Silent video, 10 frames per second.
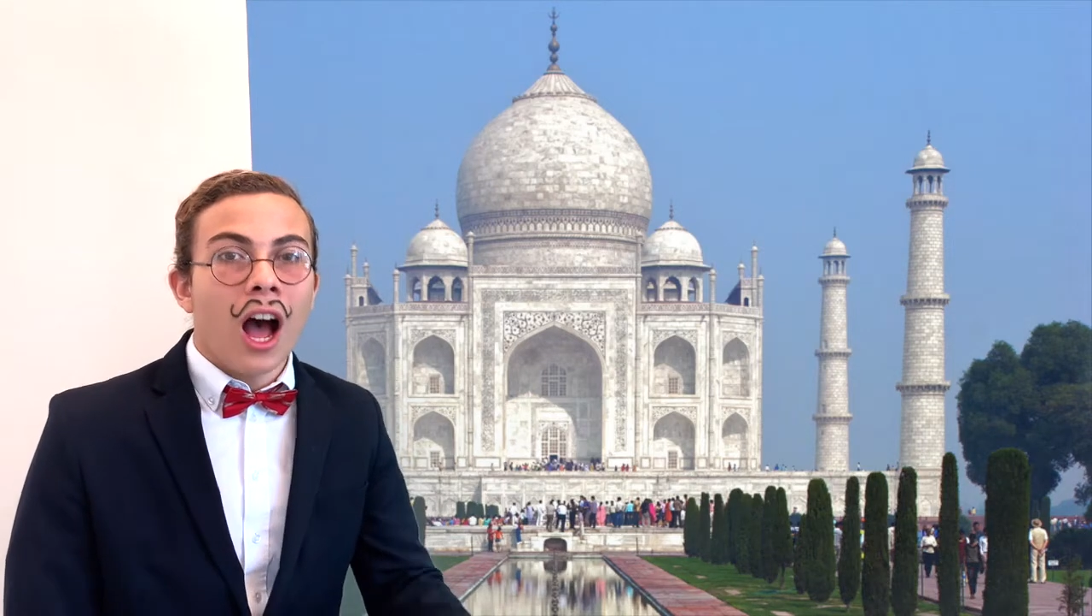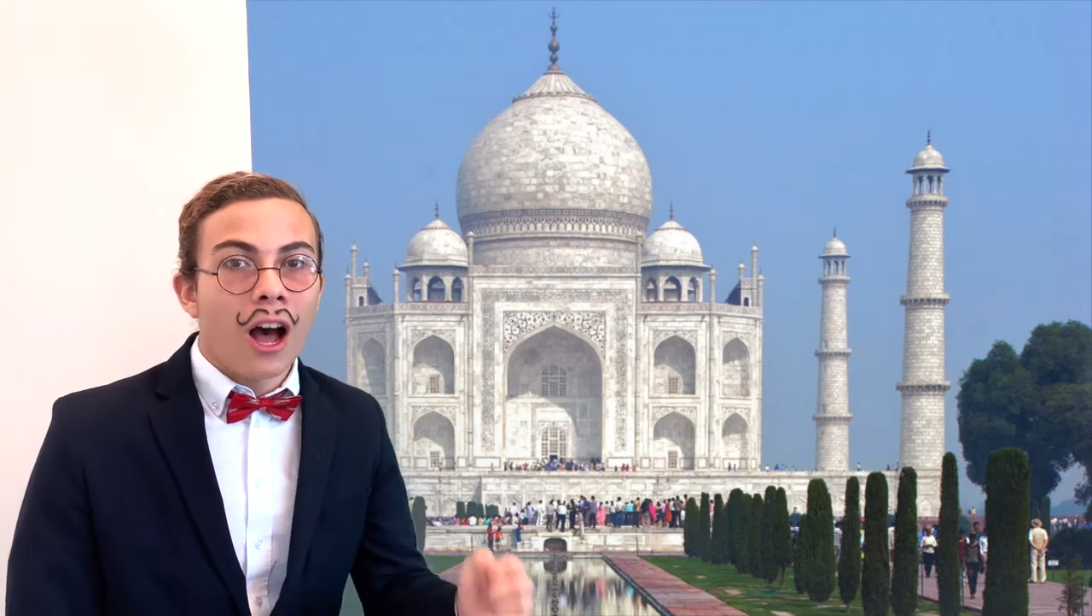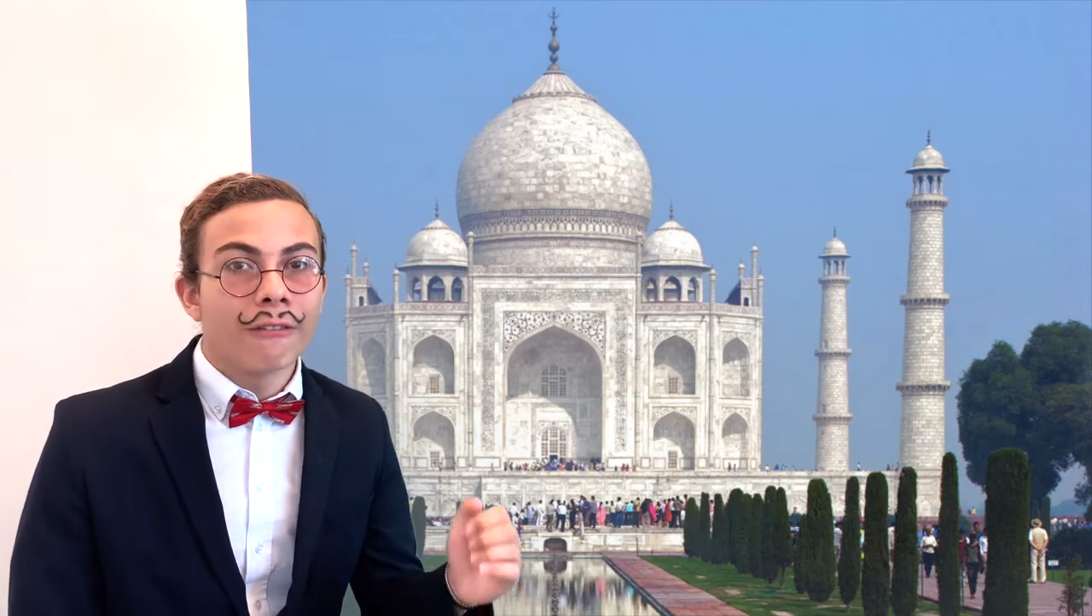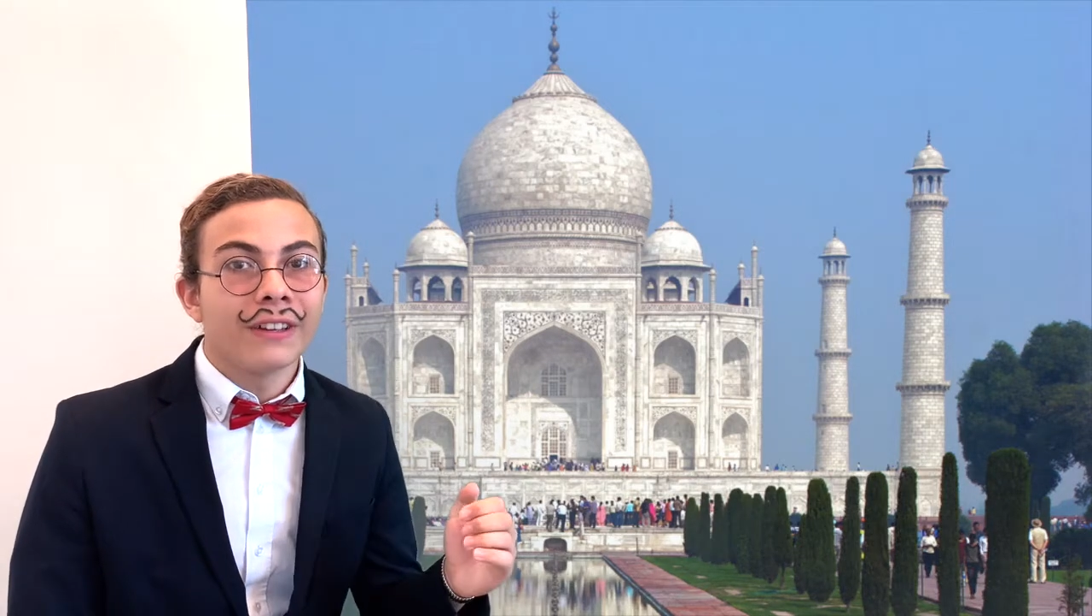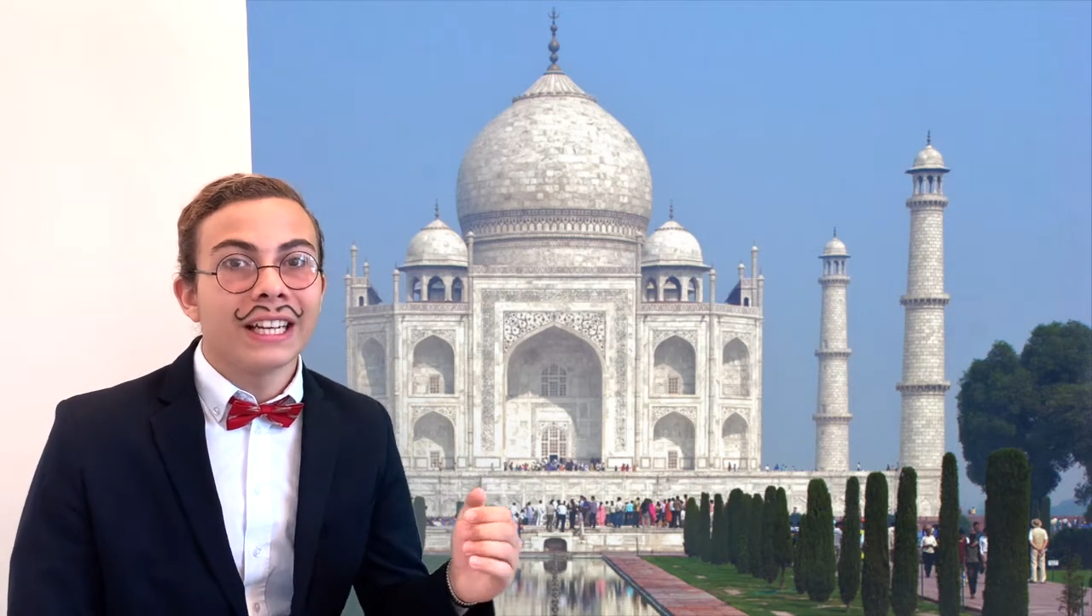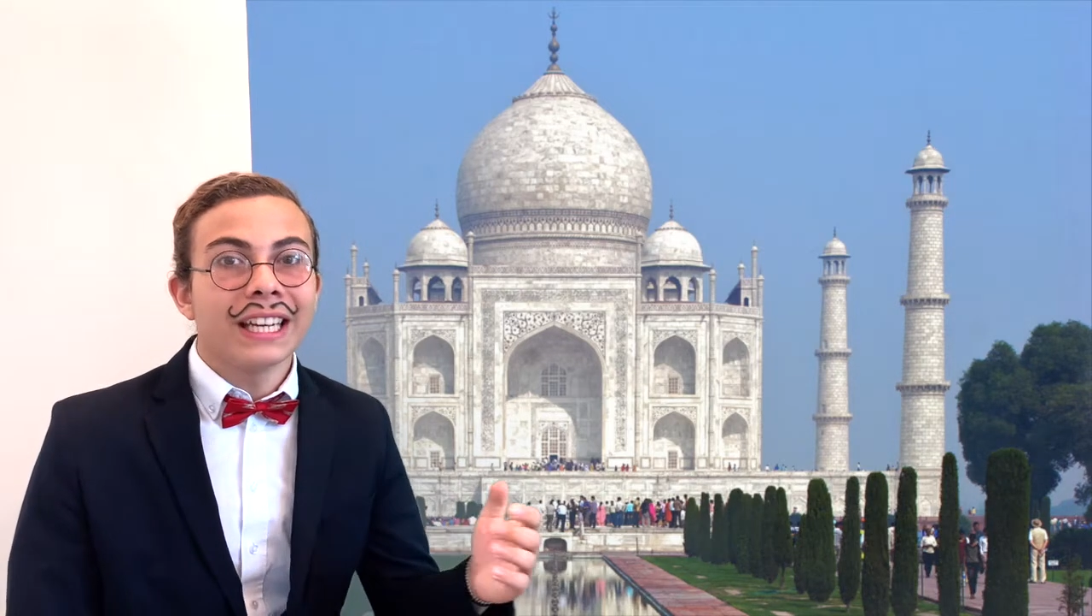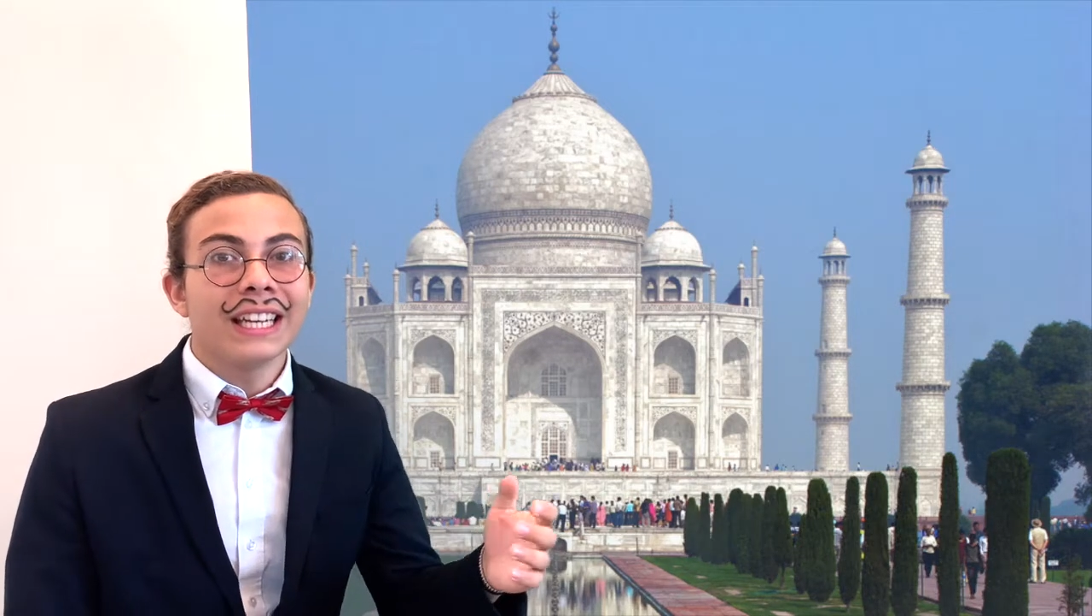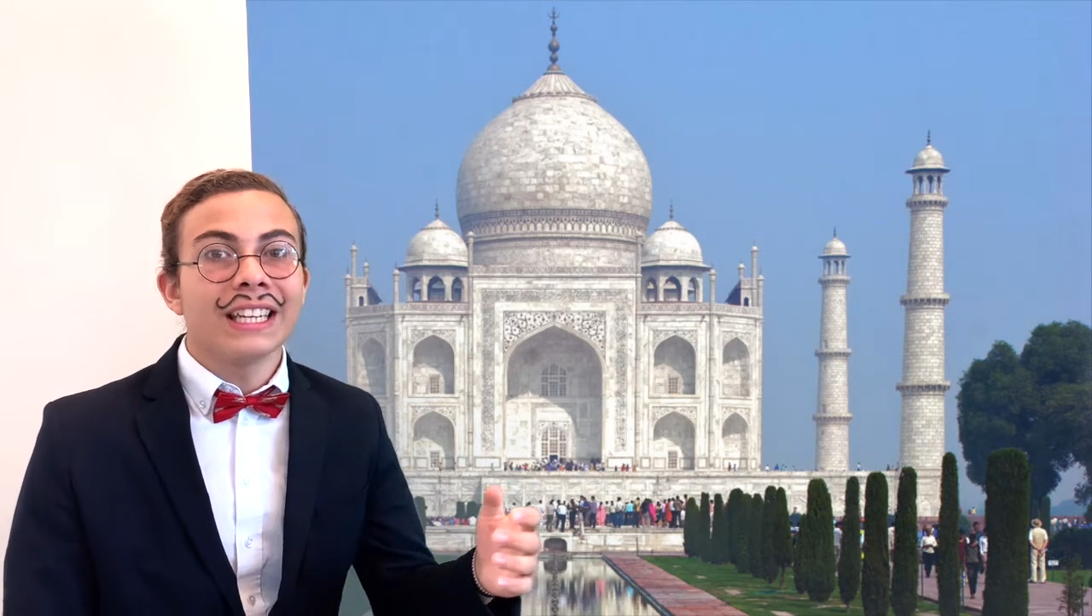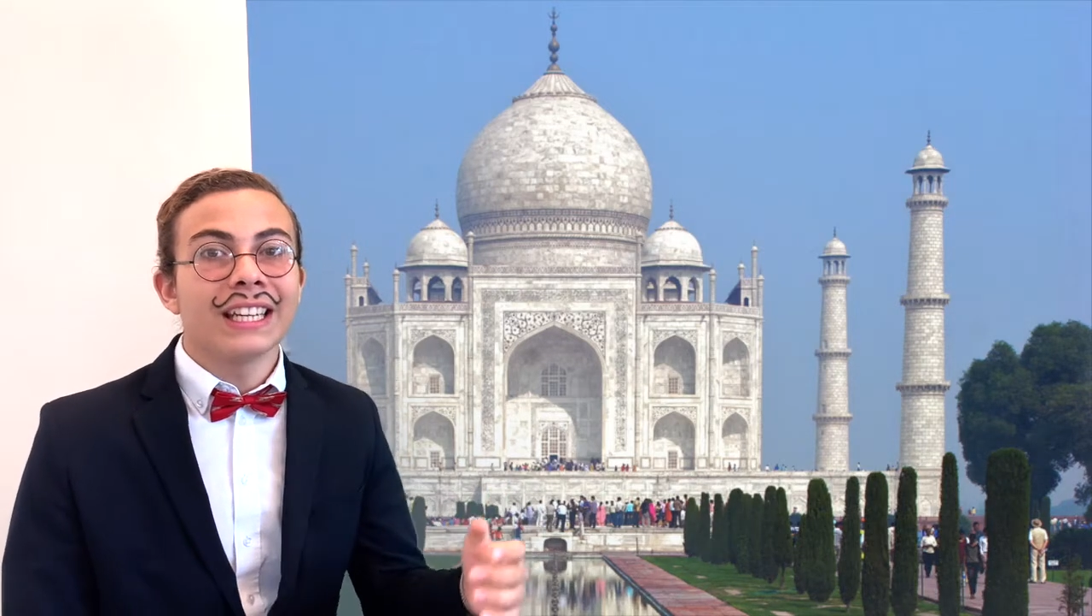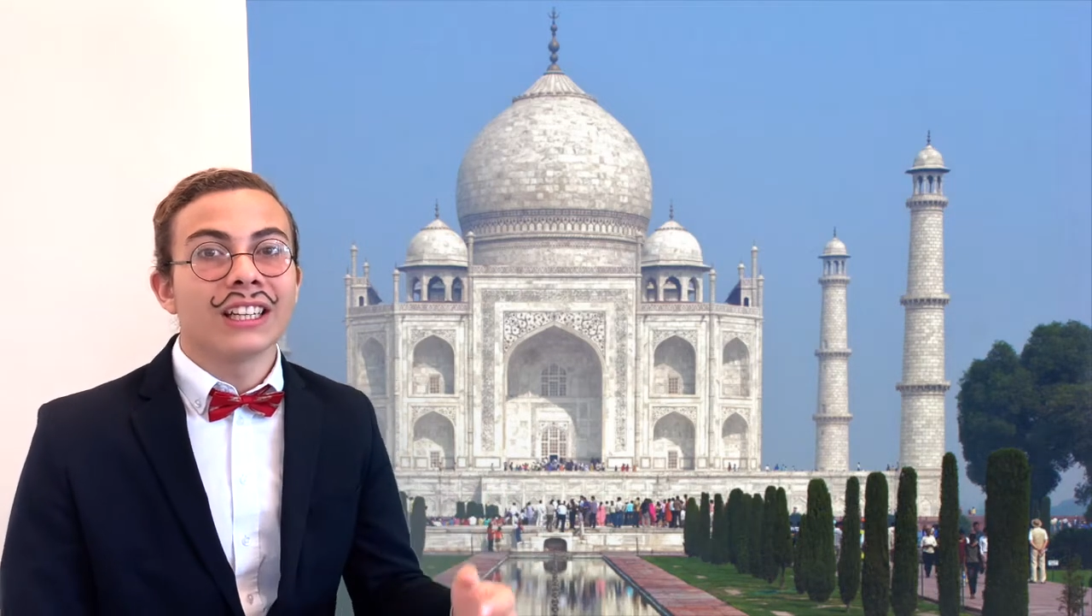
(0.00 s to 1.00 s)
of
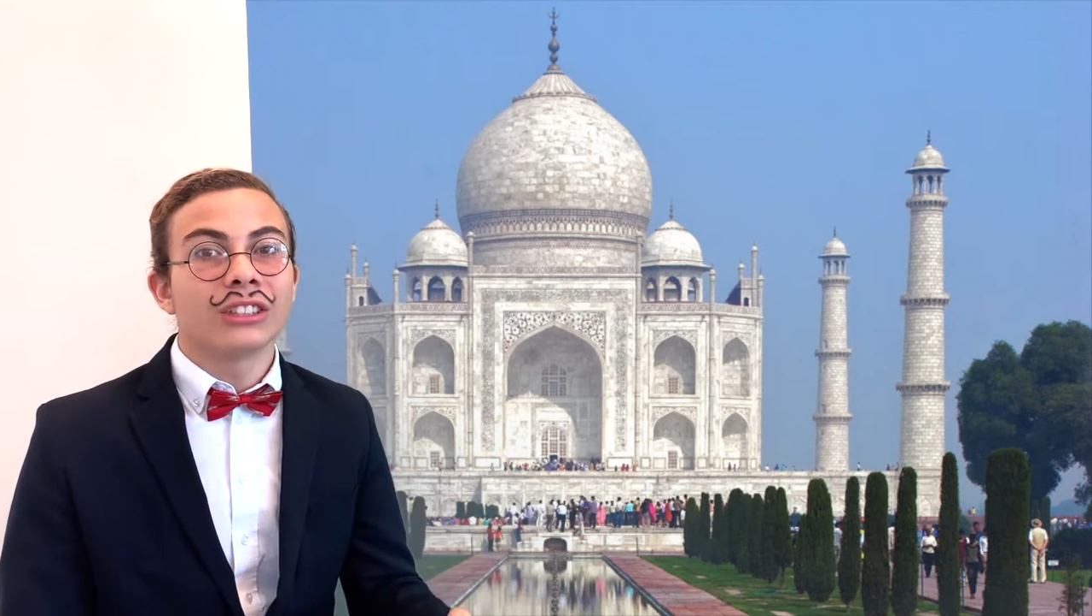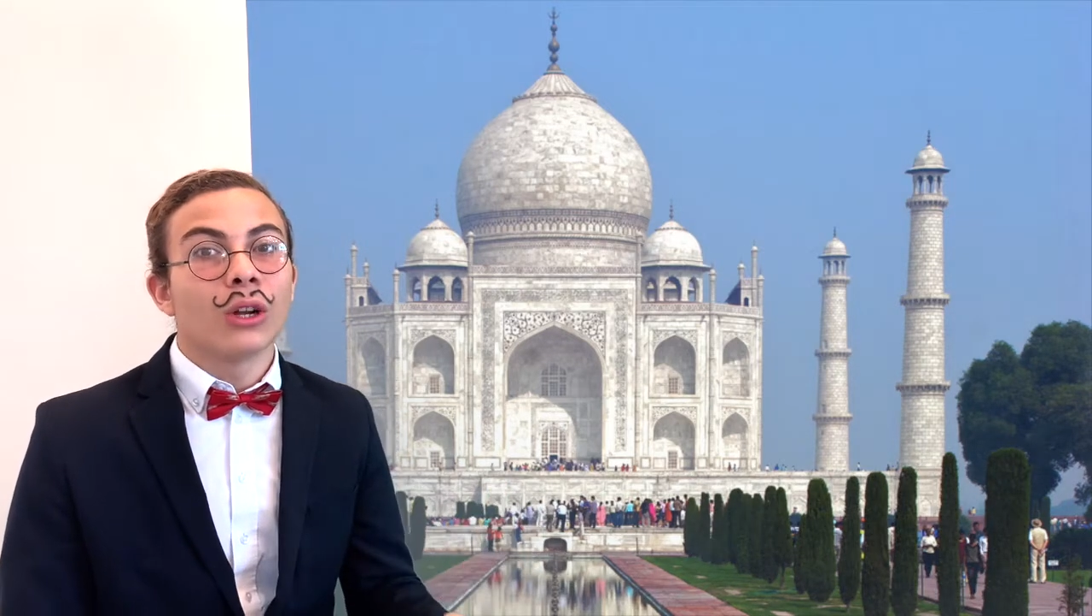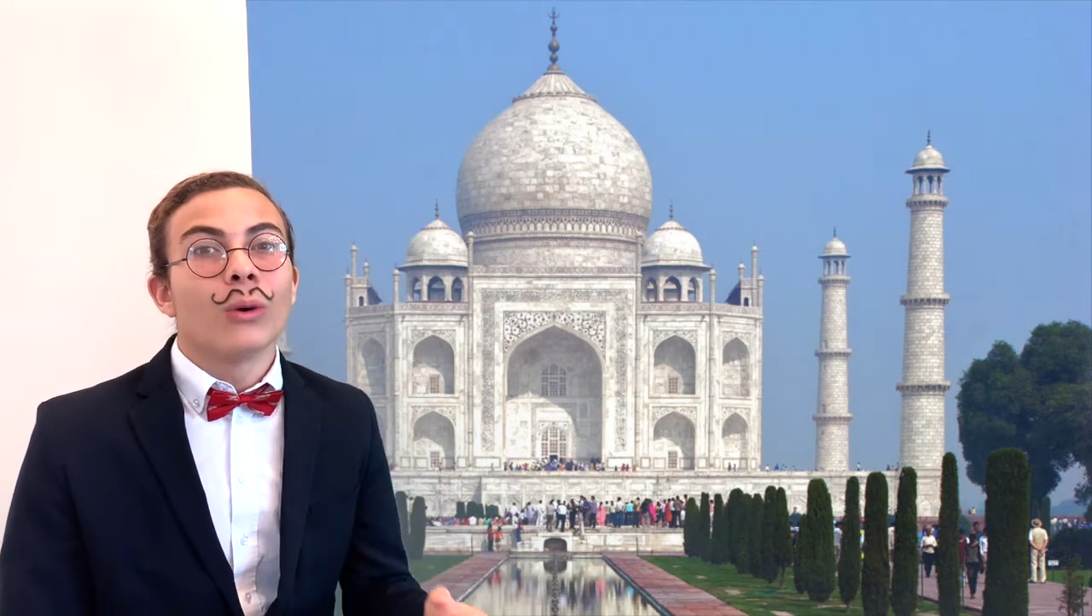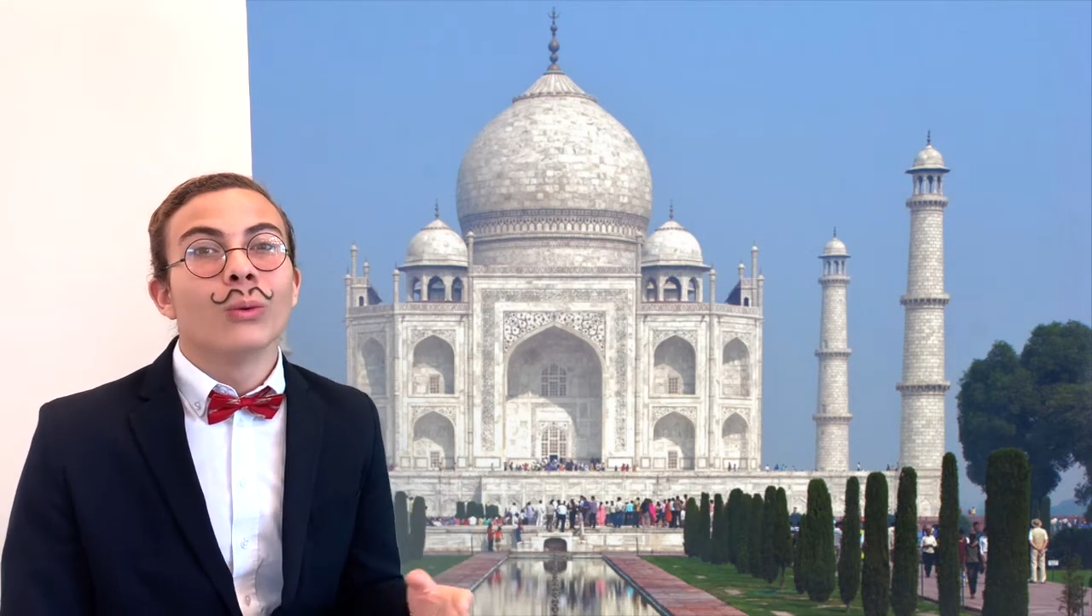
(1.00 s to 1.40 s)
India's